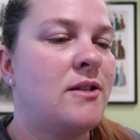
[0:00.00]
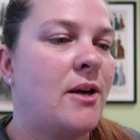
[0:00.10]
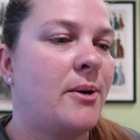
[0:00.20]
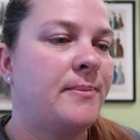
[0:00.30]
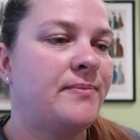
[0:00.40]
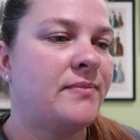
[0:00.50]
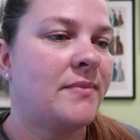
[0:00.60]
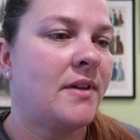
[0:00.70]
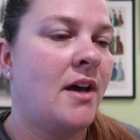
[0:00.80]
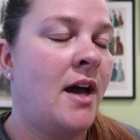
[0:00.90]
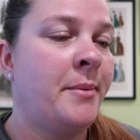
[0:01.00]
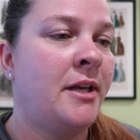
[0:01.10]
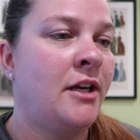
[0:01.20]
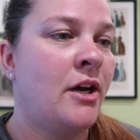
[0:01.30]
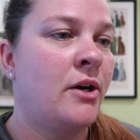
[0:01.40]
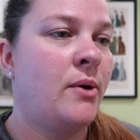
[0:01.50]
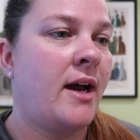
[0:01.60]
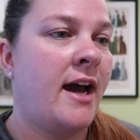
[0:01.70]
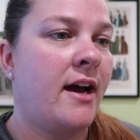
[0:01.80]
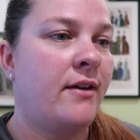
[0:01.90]
So I'm gonna
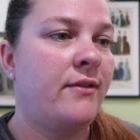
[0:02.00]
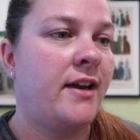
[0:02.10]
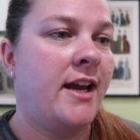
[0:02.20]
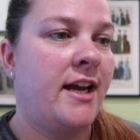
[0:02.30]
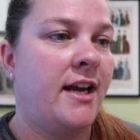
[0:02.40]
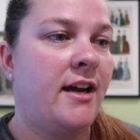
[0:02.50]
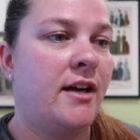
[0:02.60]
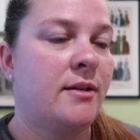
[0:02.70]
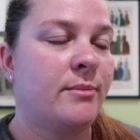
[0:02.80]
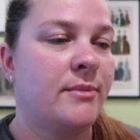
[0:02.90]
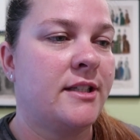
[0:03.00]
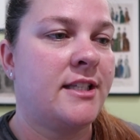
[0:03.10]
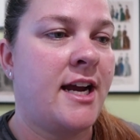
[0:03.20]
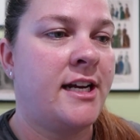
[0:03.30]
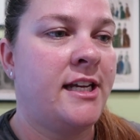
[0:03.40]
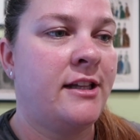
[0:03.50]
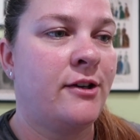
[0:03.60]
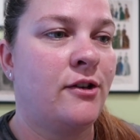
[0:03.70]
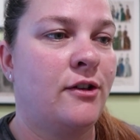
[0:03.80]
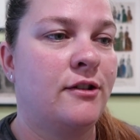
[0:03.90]
go have a um, tiny
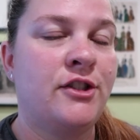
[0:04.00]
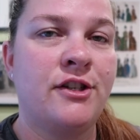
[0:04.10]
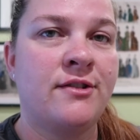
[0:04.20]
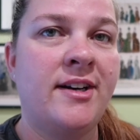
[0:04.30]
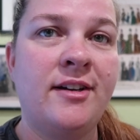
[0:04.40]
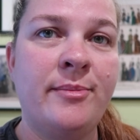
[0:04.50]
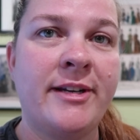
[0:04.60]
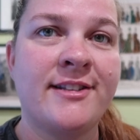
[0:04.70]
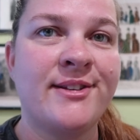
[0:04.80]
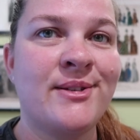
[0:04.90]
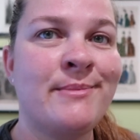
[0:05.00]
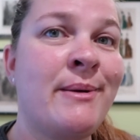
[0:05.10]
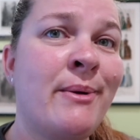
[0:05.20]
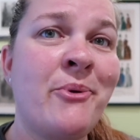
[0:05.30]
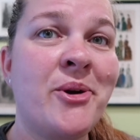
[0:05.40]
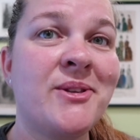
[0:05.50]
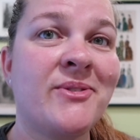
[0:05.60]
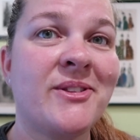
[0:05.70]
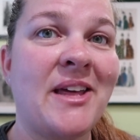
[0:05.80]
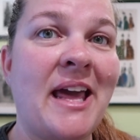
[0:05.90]
little ginger ale because those are my rewards
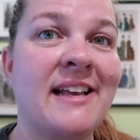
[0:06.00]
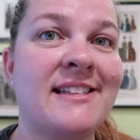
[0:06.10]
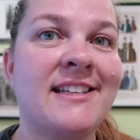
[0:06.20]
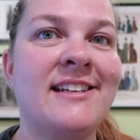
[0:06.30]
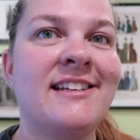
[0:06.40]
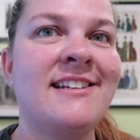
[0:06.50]
for things